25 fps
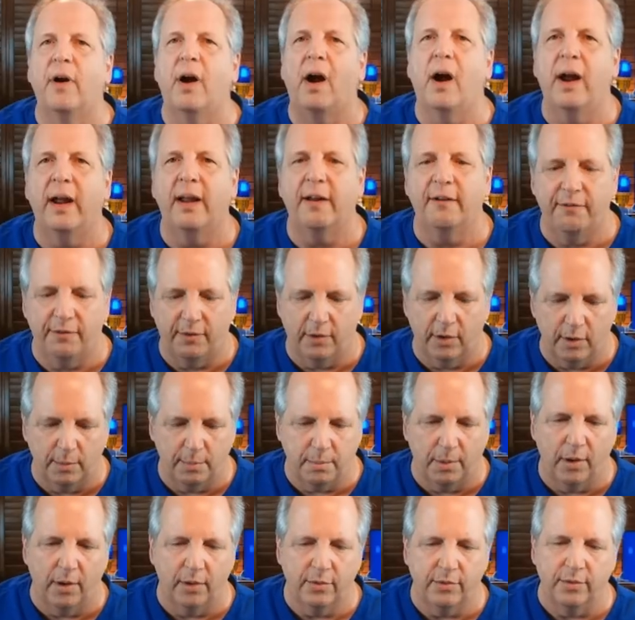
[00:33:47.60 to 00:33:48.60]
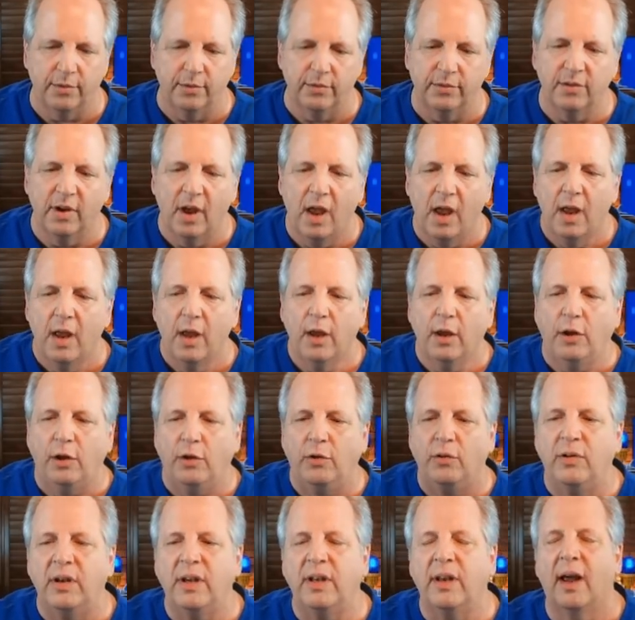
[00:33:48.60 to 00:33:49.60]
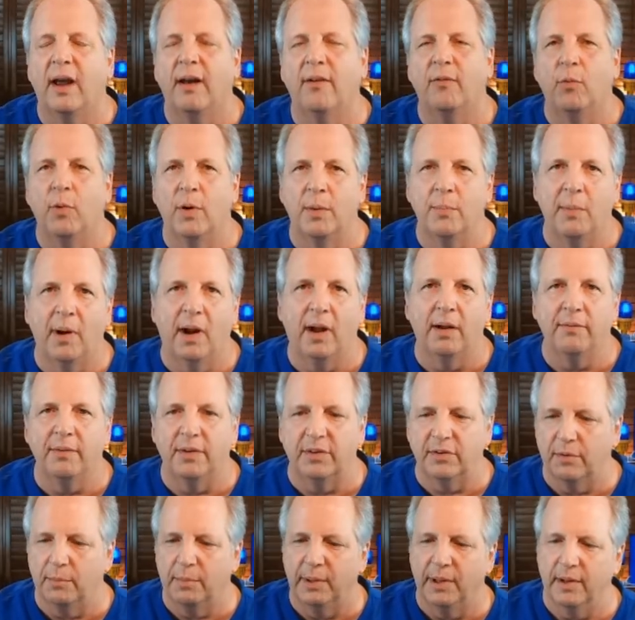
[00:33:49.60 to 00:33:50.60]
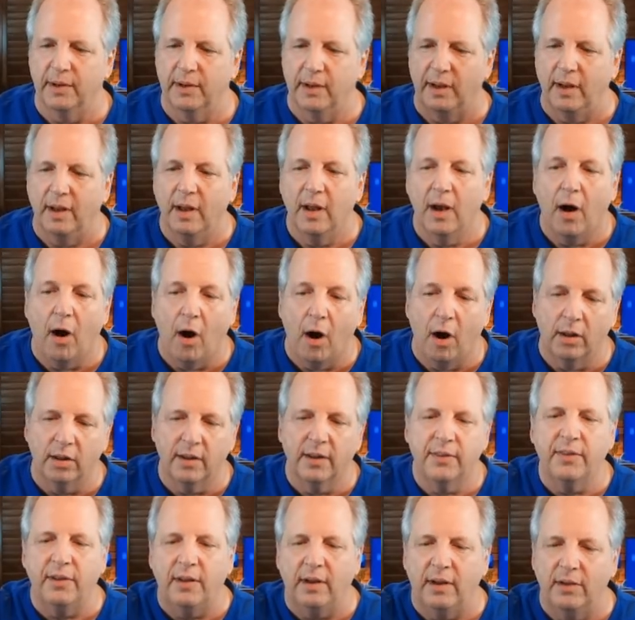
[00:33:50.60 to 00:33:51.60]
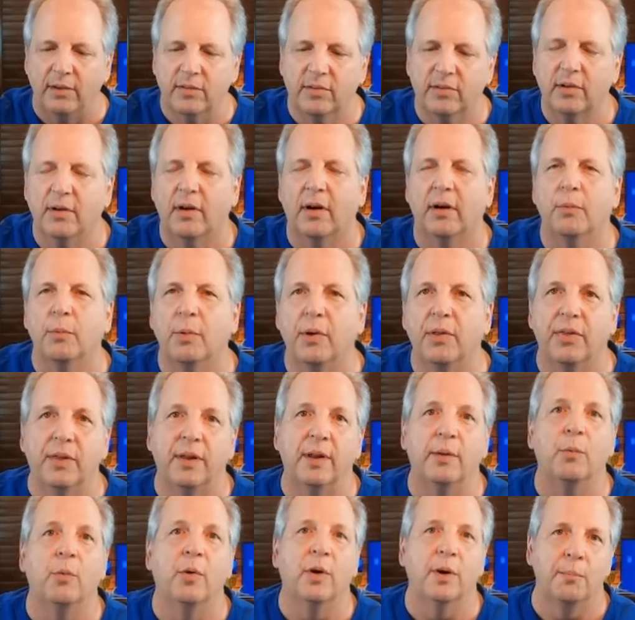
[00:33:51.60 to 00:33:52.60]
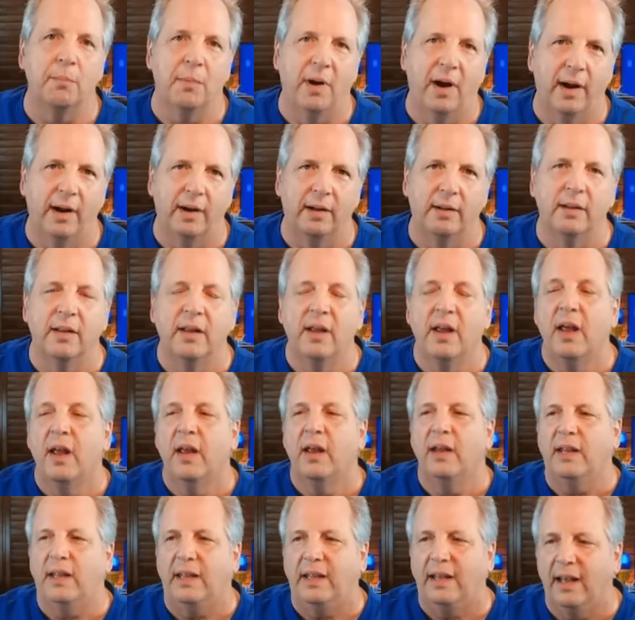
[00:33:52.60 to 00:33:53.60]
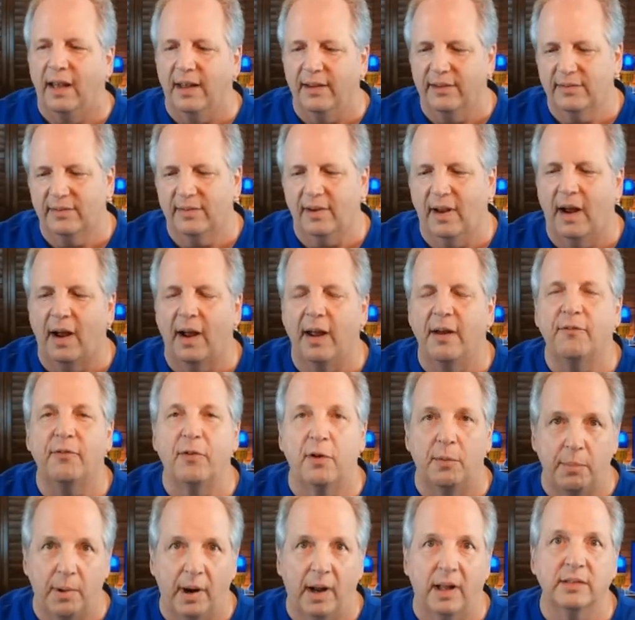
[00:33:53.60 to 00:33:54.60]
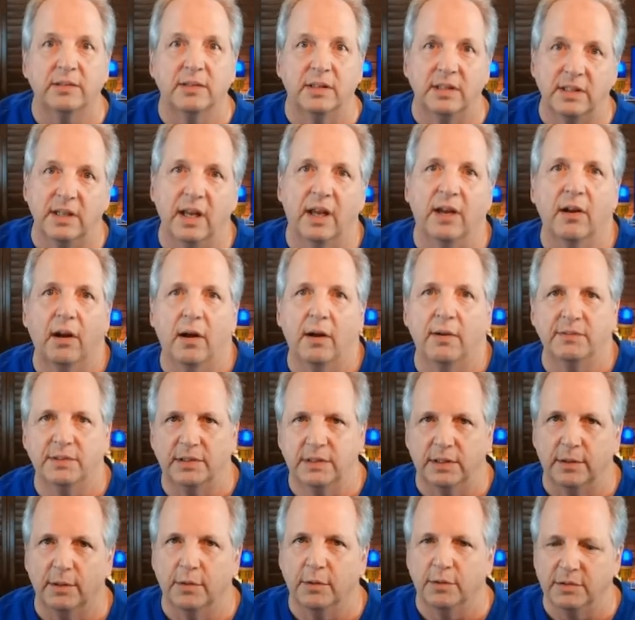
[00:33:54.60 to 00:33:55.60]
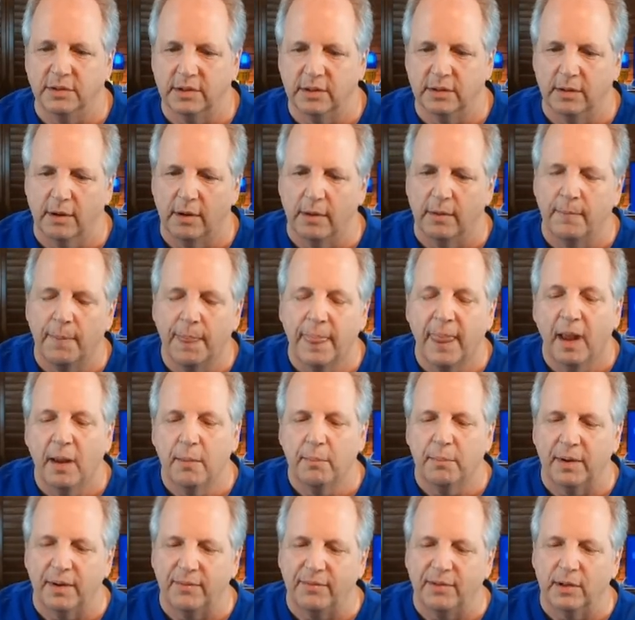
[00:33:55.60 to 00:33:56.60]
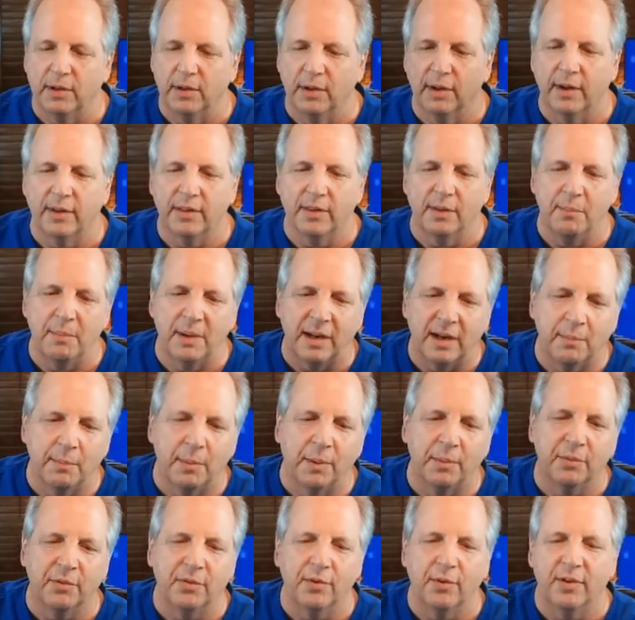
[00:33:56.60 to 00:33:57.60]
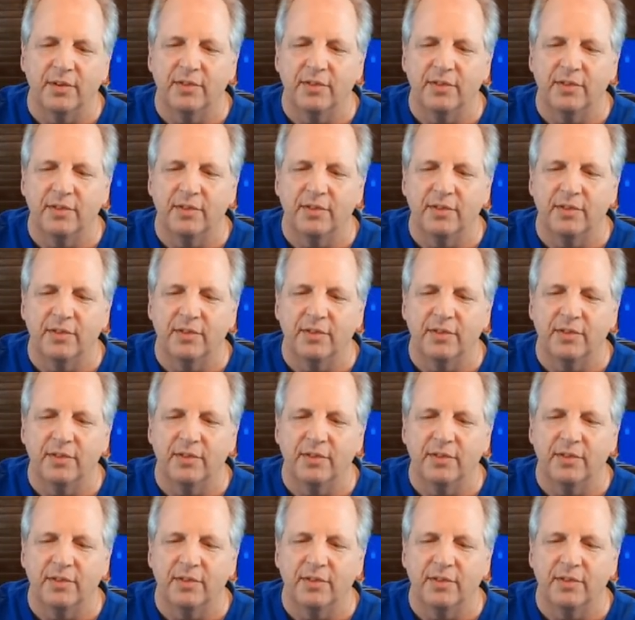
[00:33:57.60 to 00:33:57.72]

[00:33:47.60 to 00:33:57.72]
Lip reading: IFR departures, you need to have 1 mile visibility. All of these are within 1 mile. Yes, IFR pilots can take off 0-0, but if you look at the minimums for a